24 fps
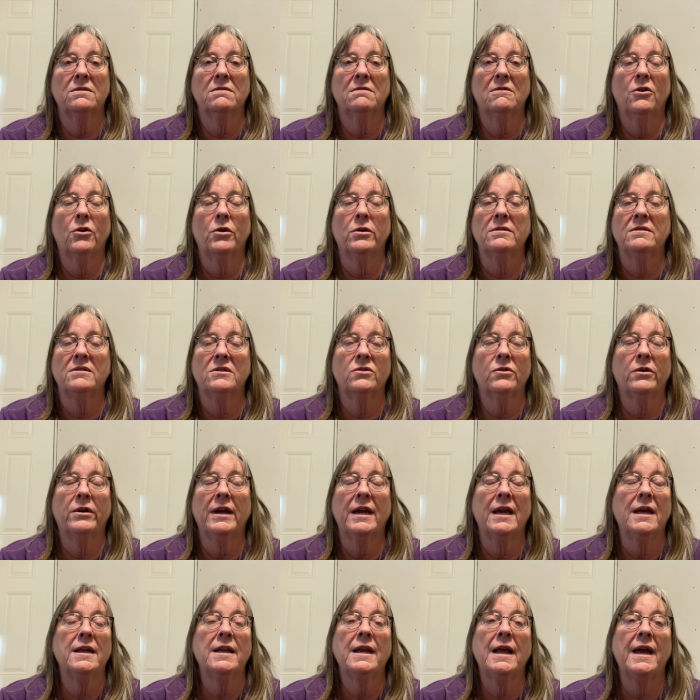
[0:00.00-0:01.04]
or sorry,
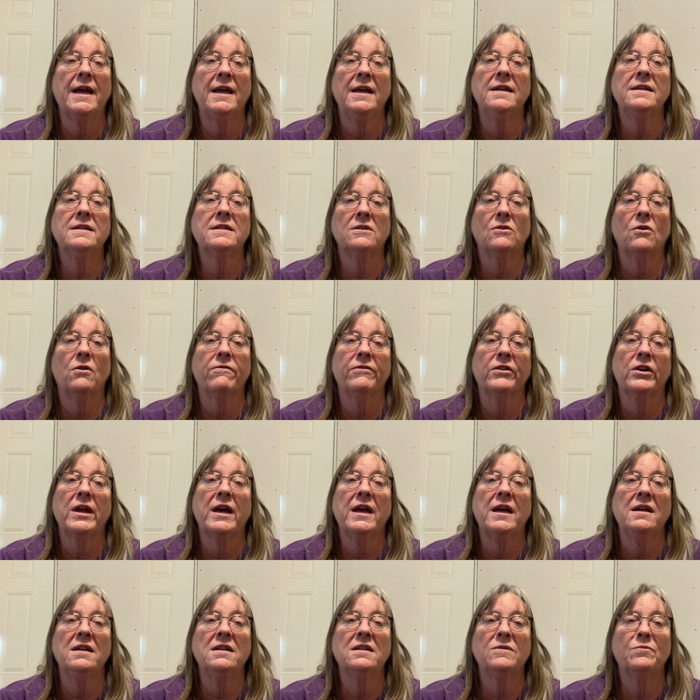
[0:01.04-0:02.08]
at night,
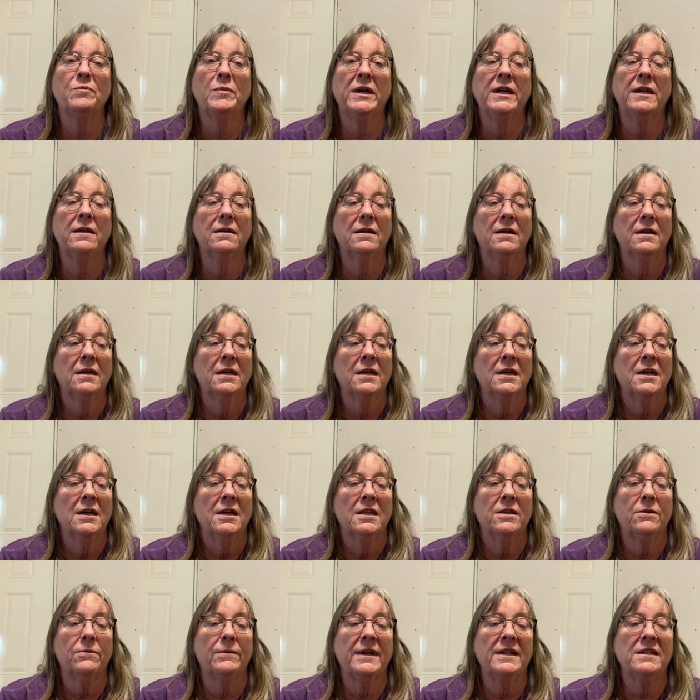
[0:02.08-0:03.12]
overnight, but
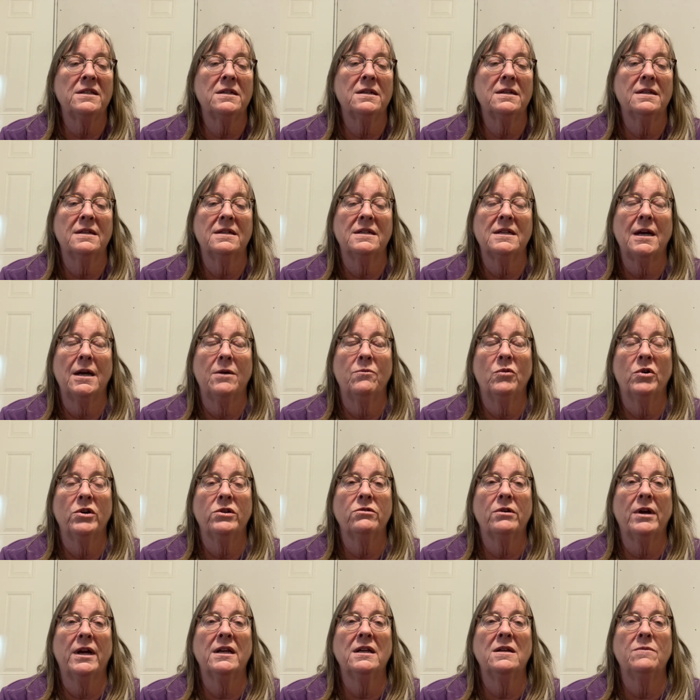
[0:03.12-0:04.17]
the rest of the time we're
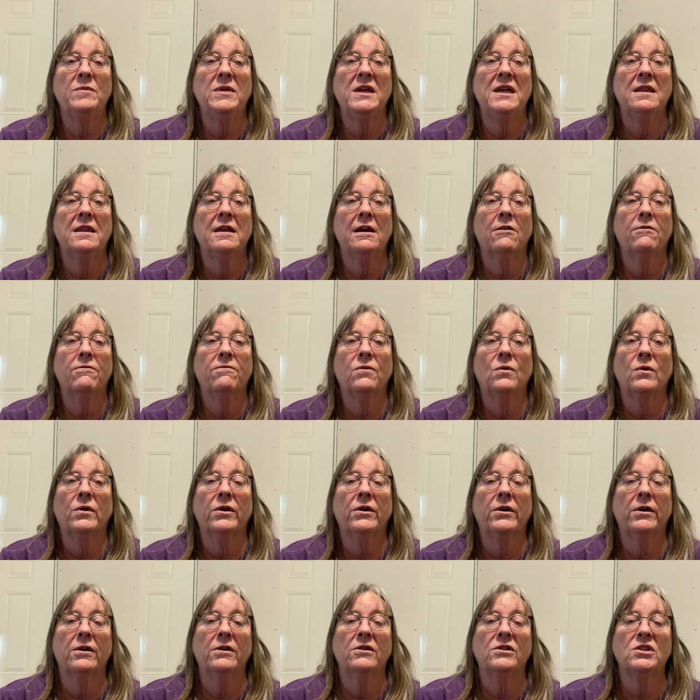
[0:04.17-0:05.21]
trying to be there for
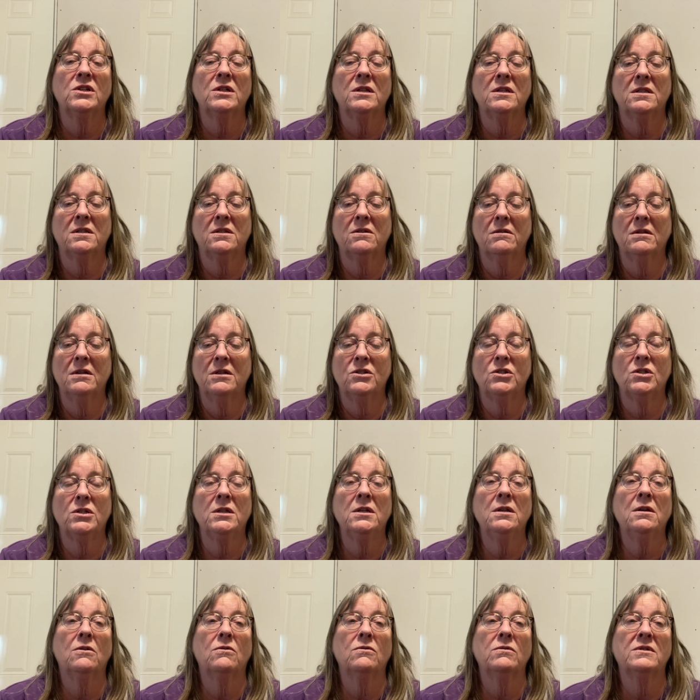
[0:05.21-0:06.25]
her just so that she
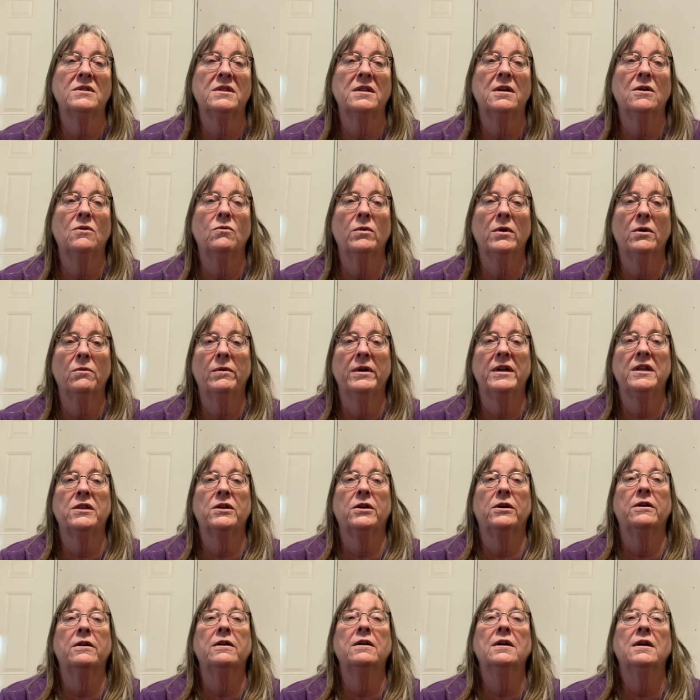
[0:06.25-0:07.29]
knows that we're with
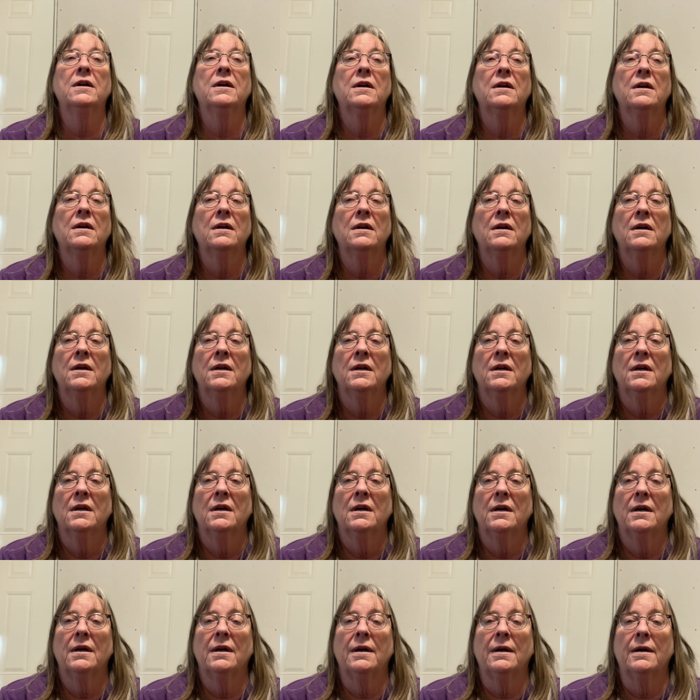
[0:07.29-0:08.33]
her
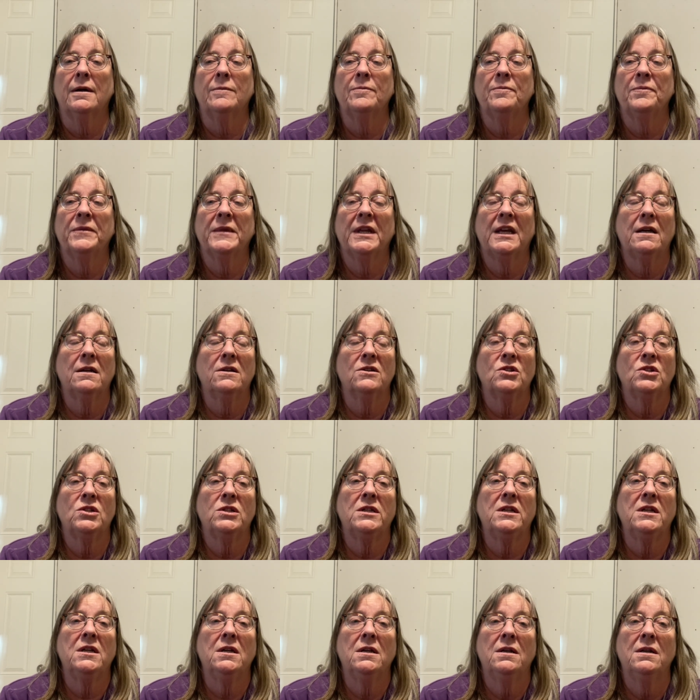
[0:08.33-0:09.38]
um, as
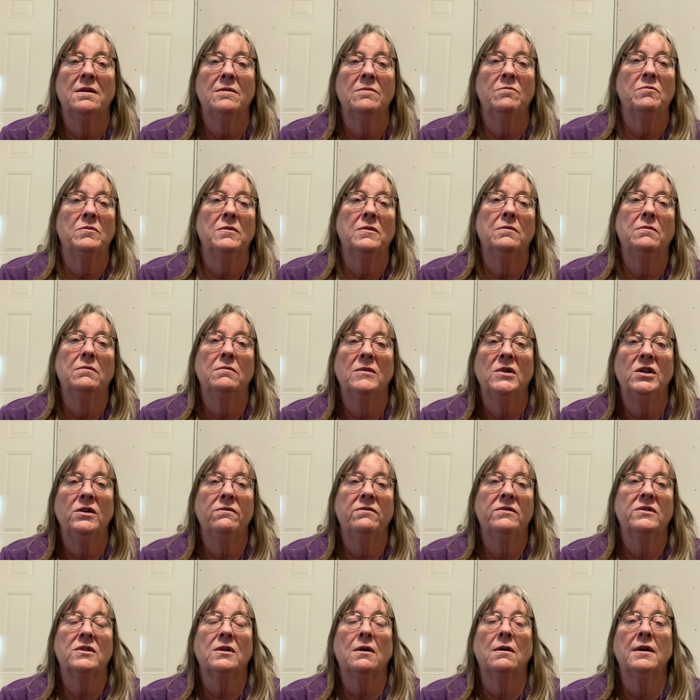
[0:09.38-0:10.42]
she
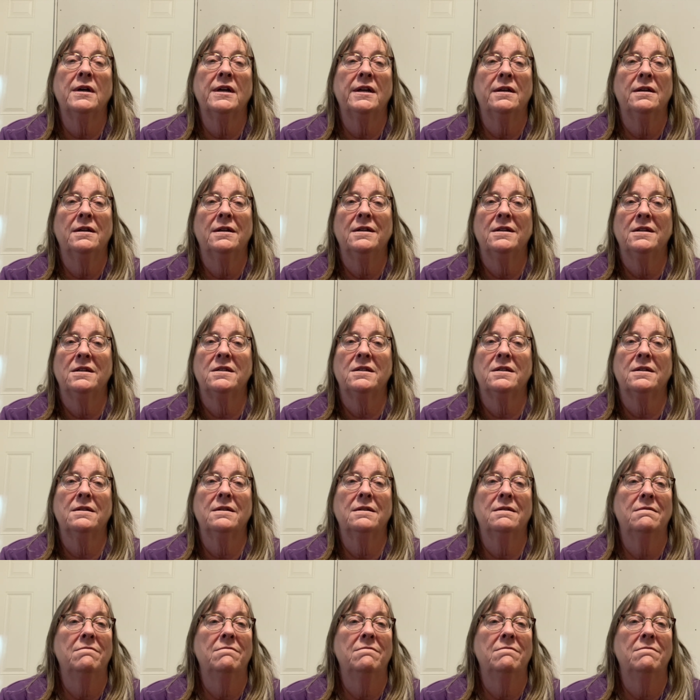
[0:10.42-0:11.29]
moves on into